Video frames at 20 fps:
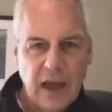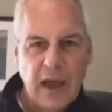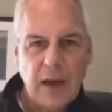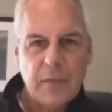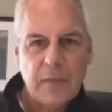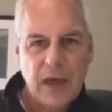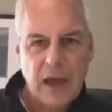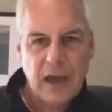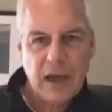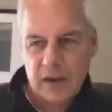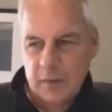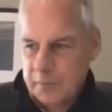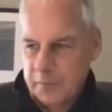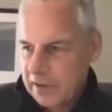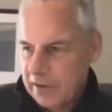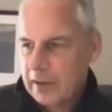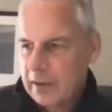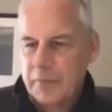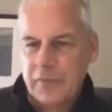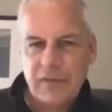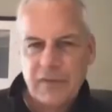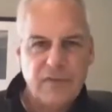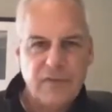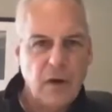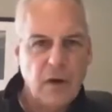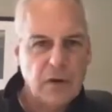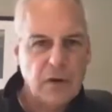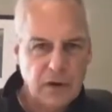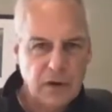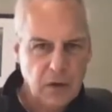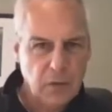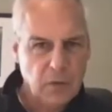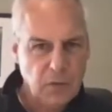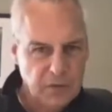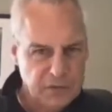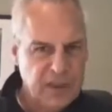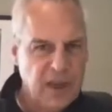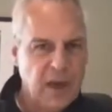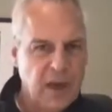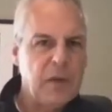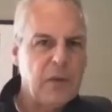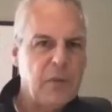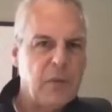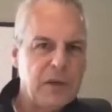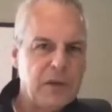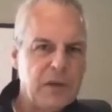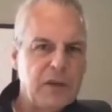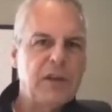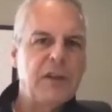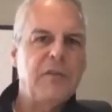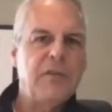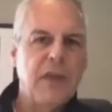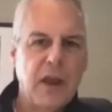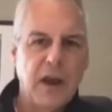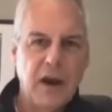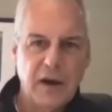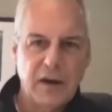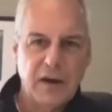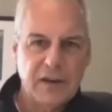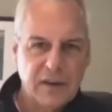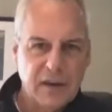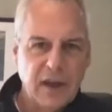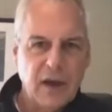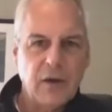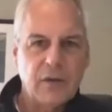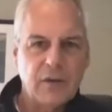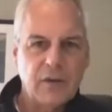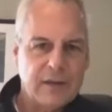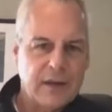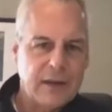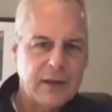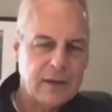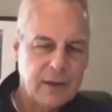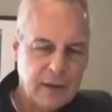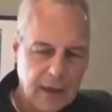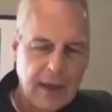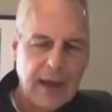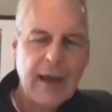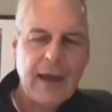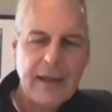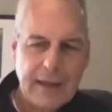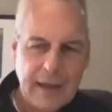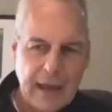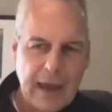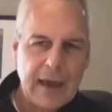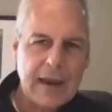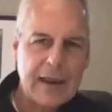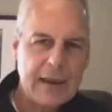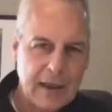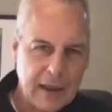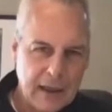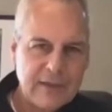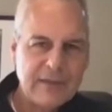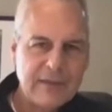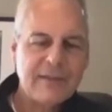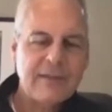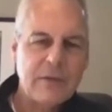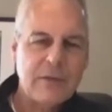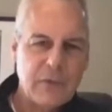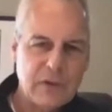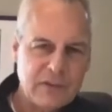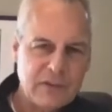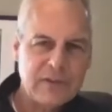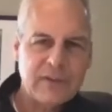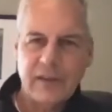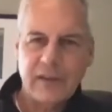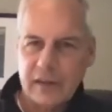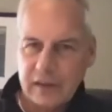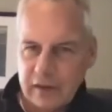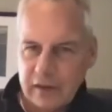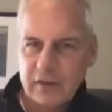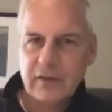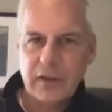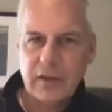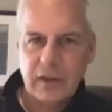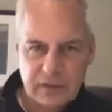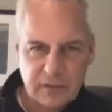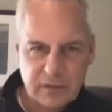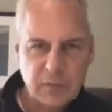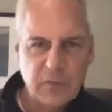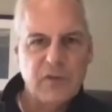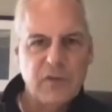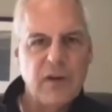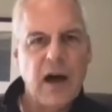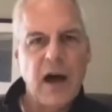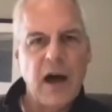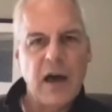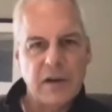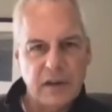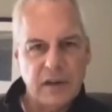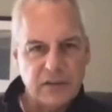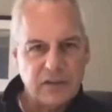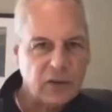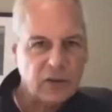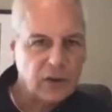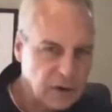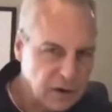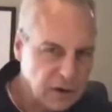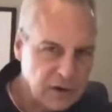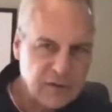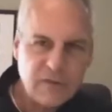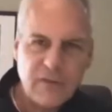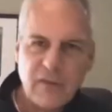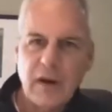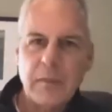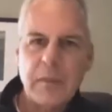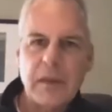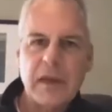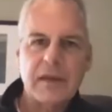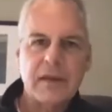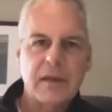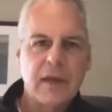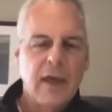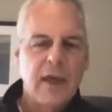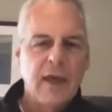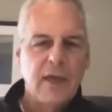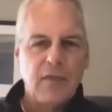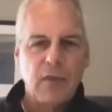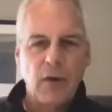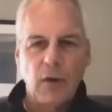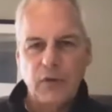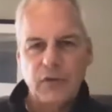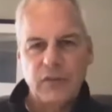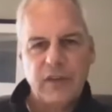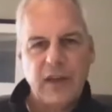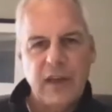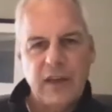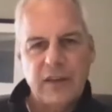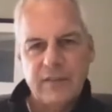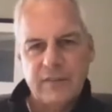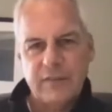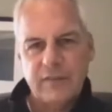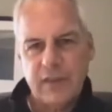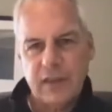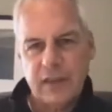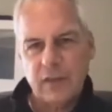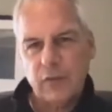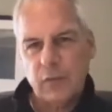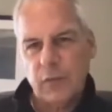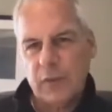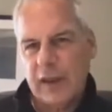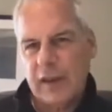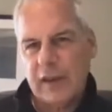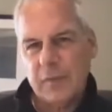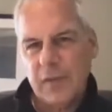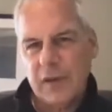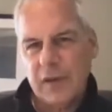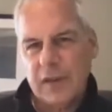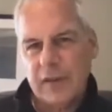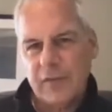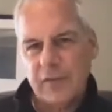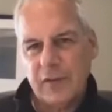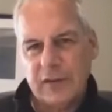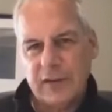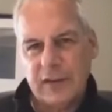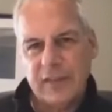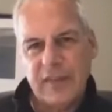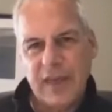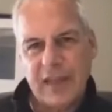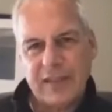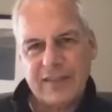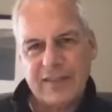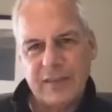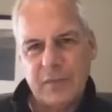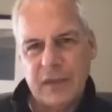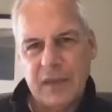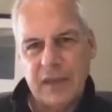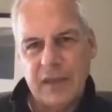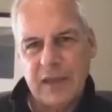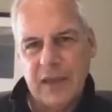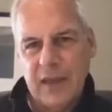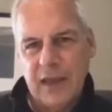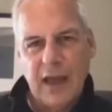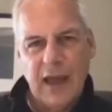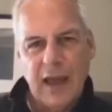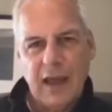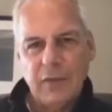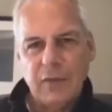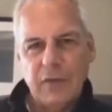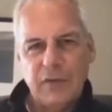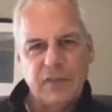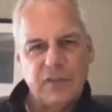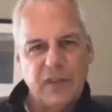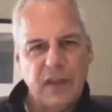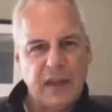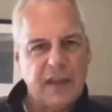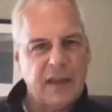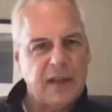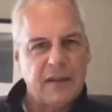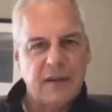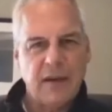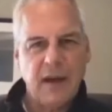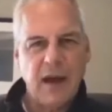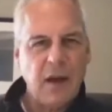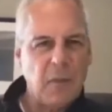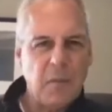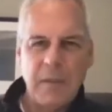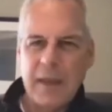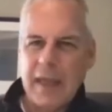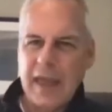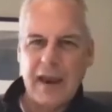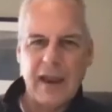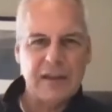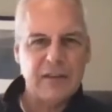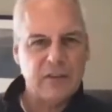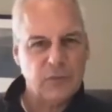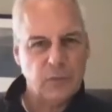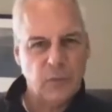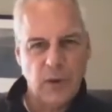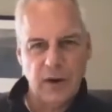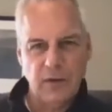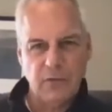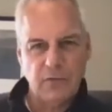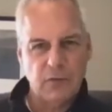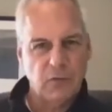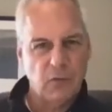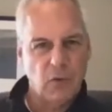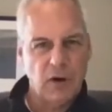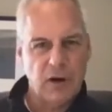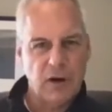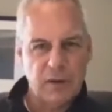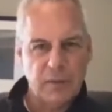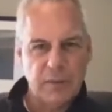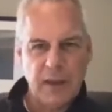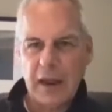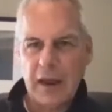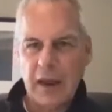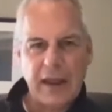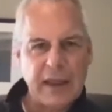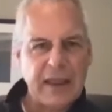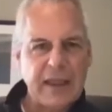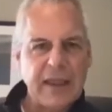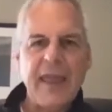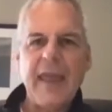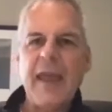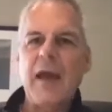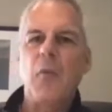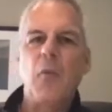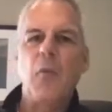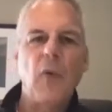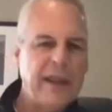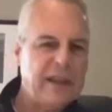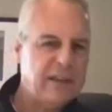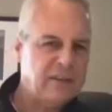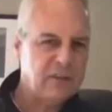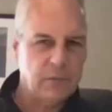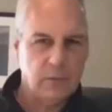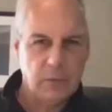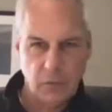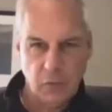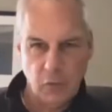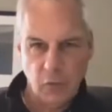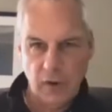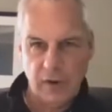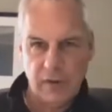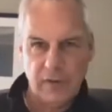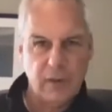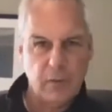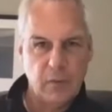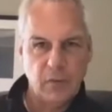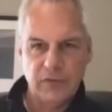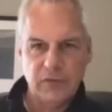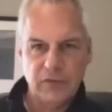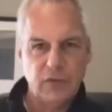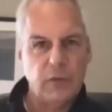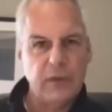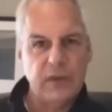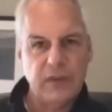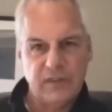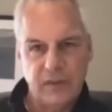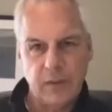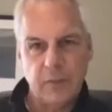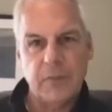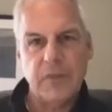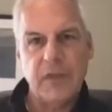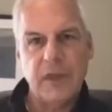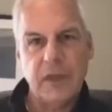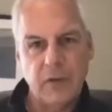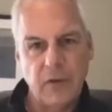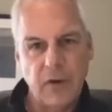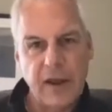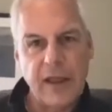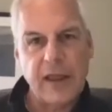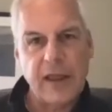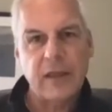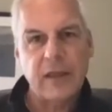I'm not going to pick up the phone and go, well, tell me what you did there. It's like, I got it. I see what you did. Let's move on. Let's learn from it. Those kinds of things. When anybody ever did that to me, I was like, oh man, I just want to reward them. I can't wait to reward them with doing something great.